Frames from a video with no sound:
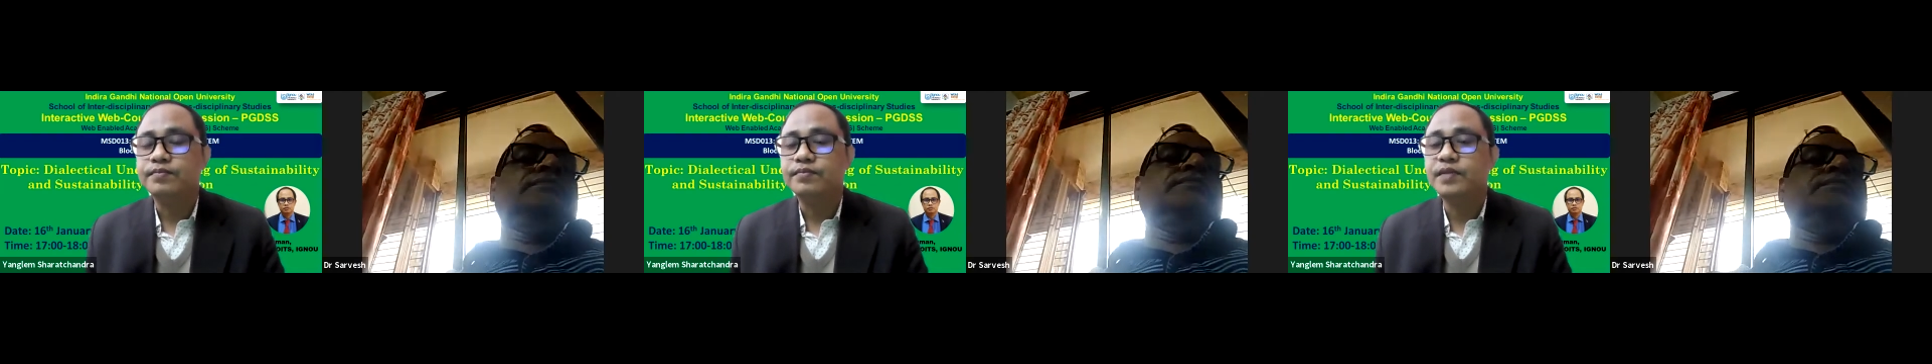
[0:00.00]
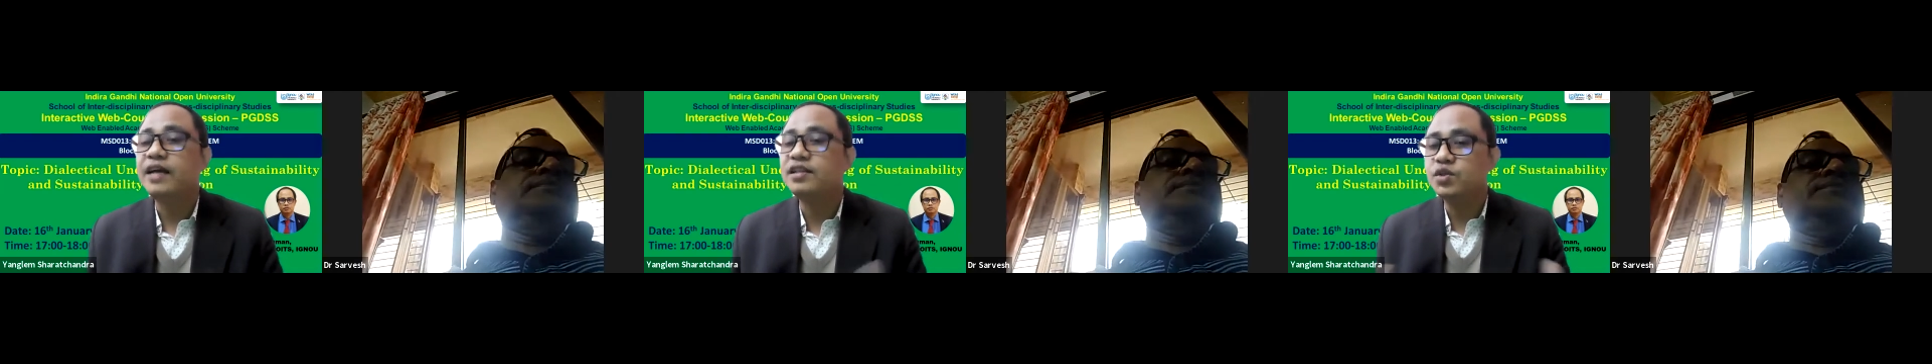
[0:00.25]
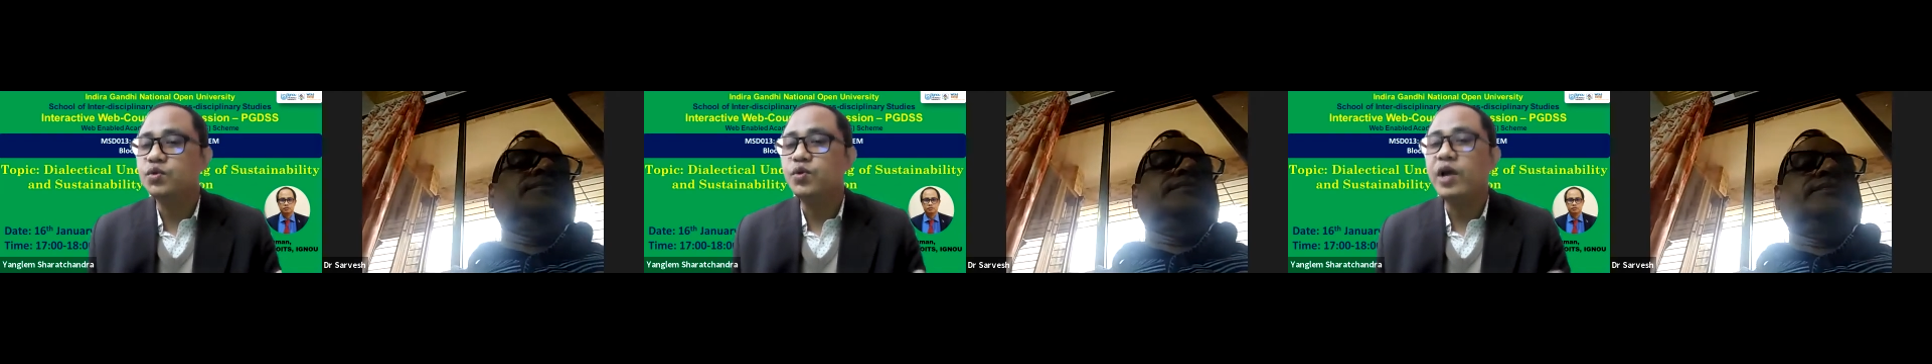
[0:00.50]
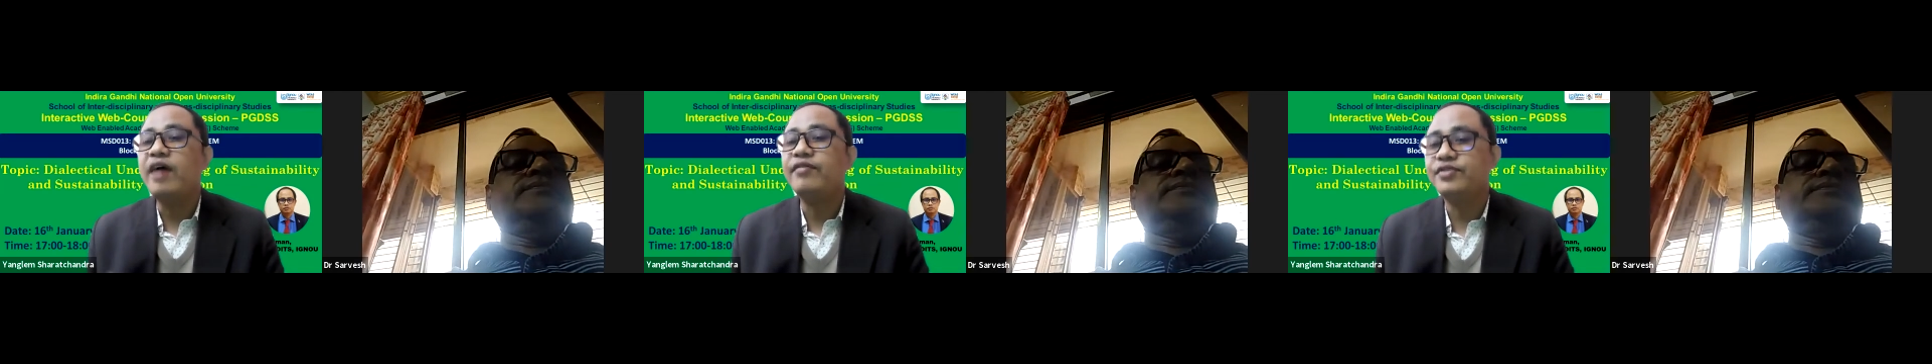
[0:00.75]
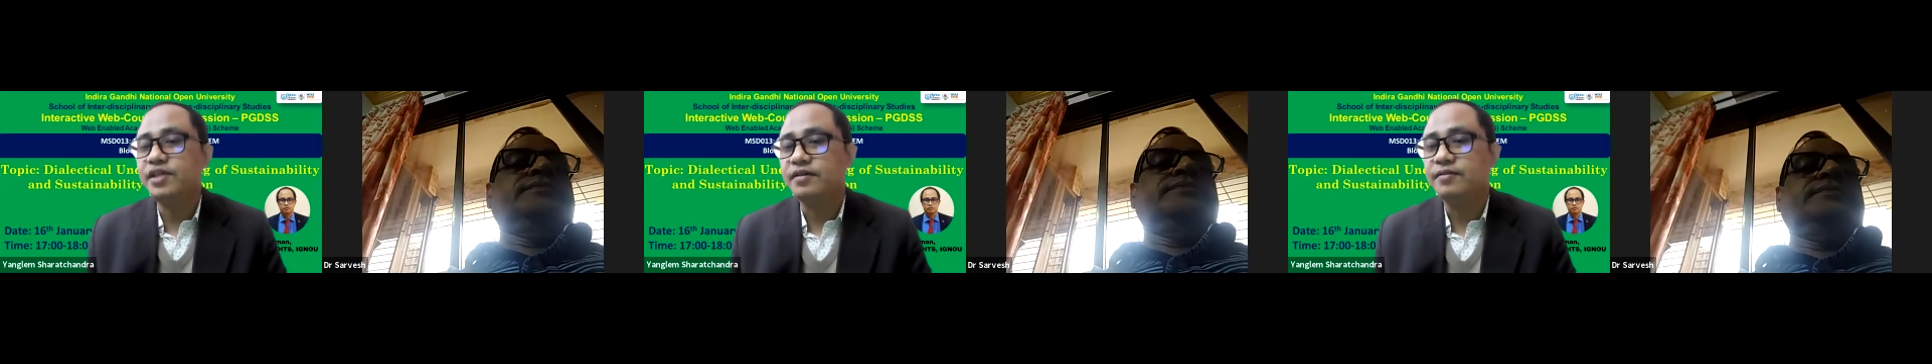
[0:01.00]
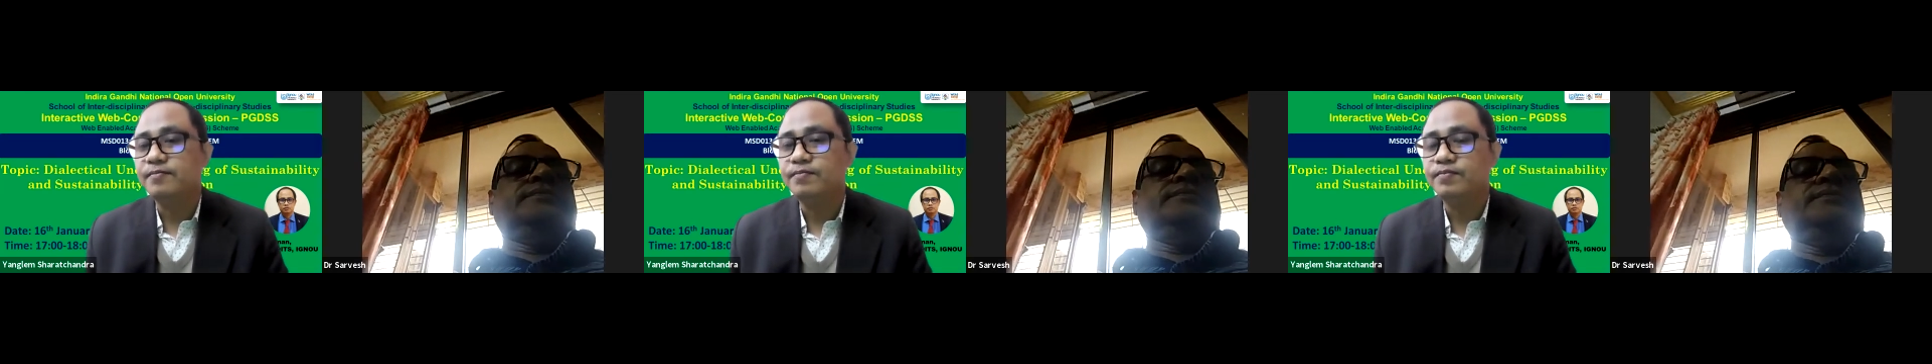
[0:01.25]
That's we have
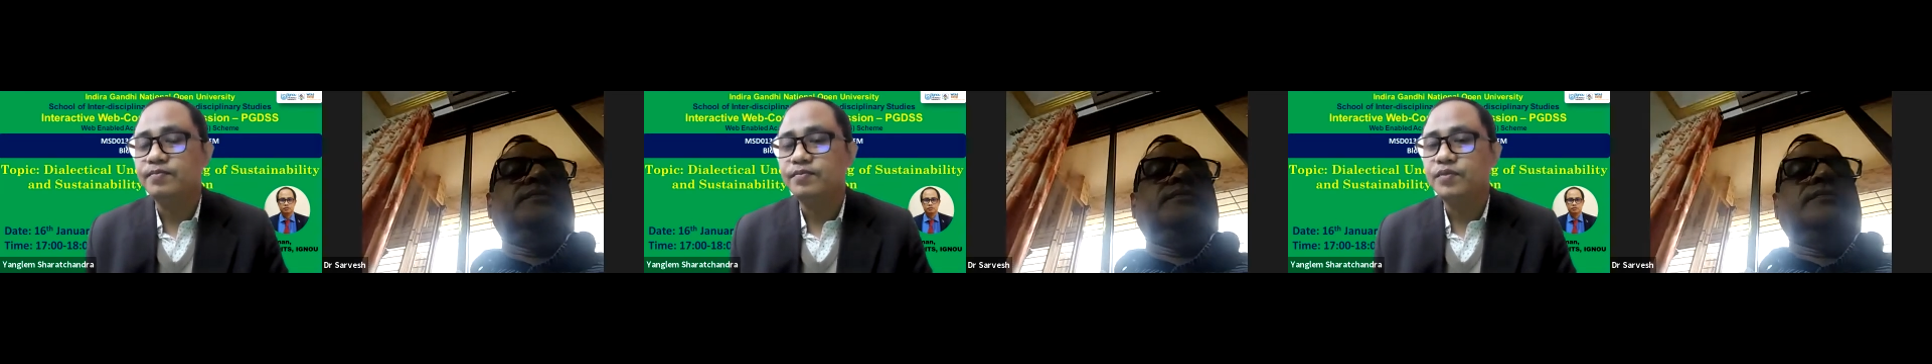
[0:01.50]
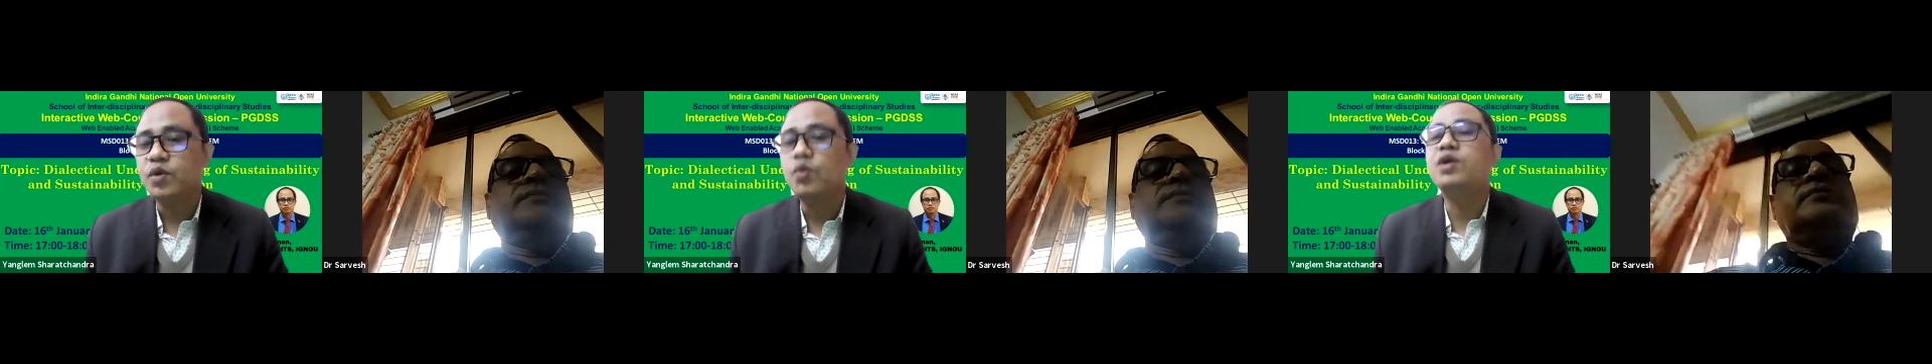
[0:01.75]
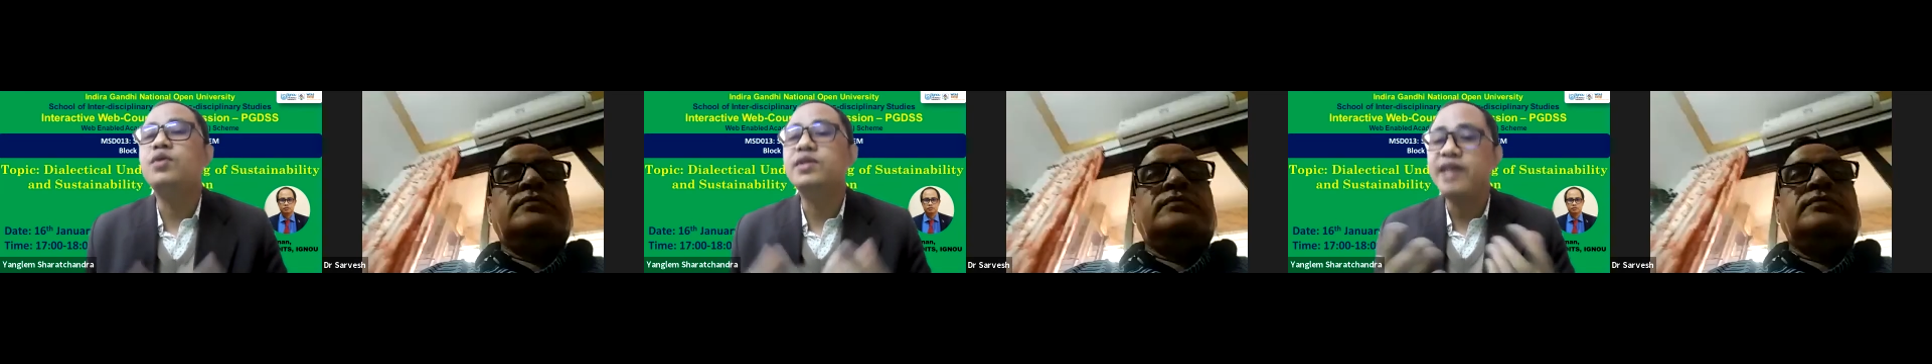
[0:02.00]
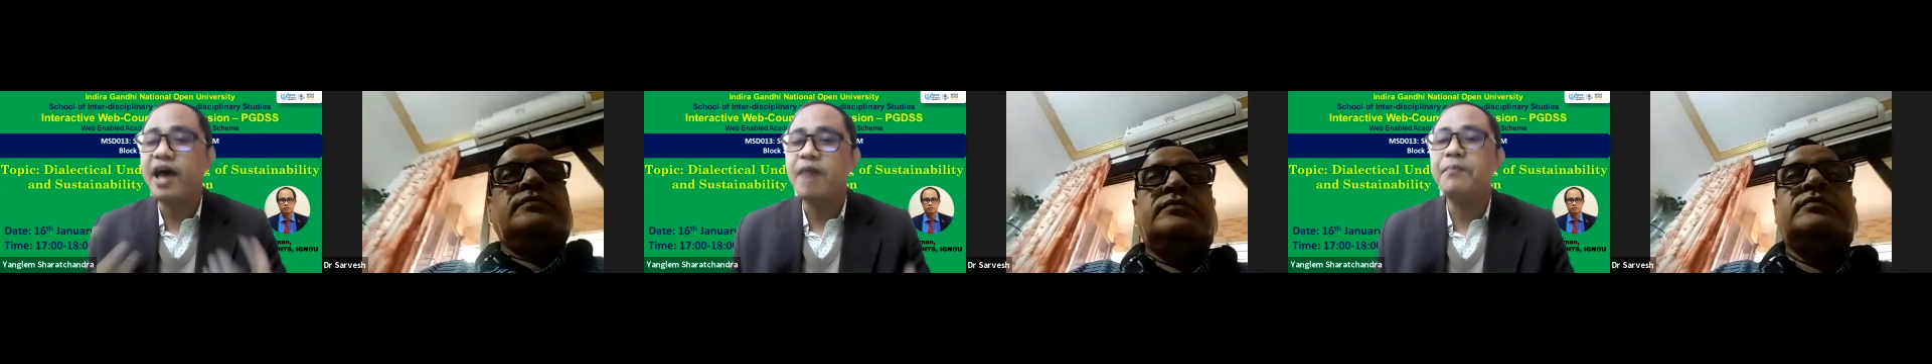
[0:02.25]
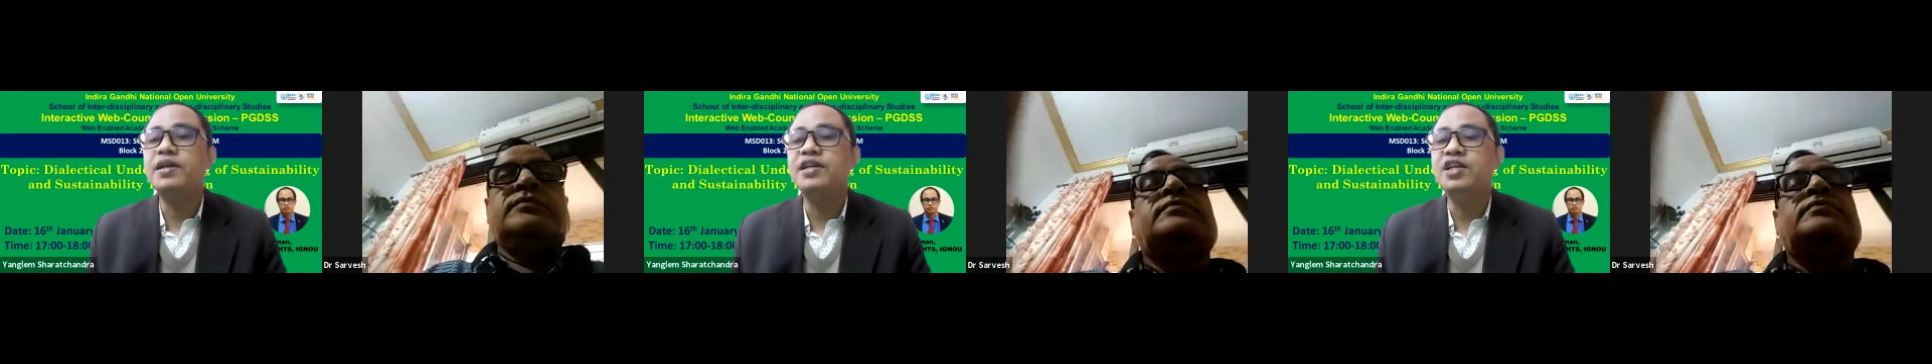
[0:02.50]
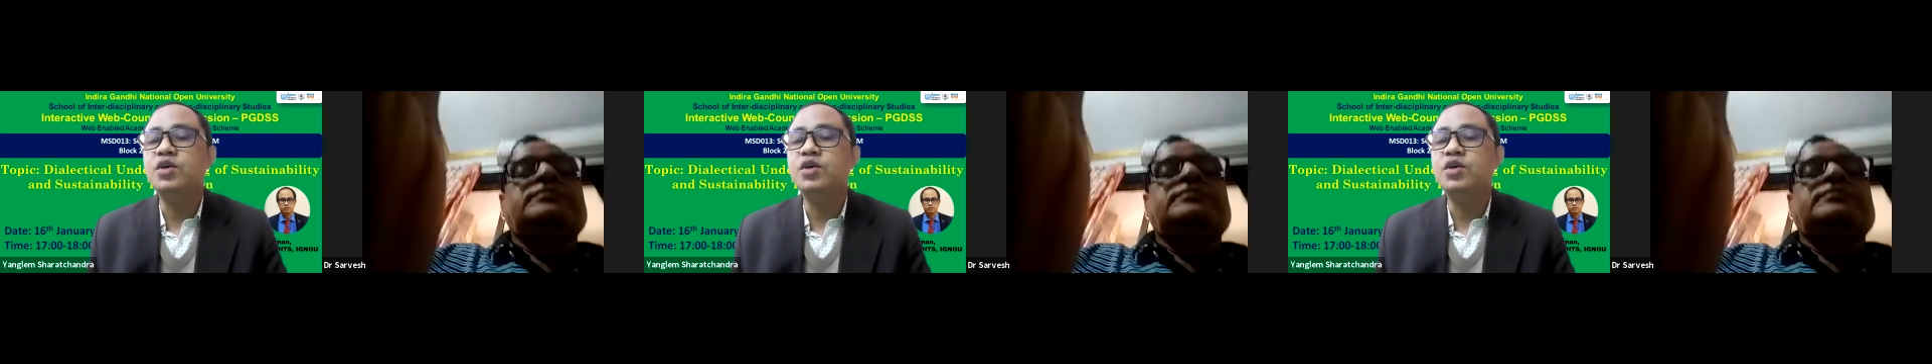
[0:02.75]
seen what was happening in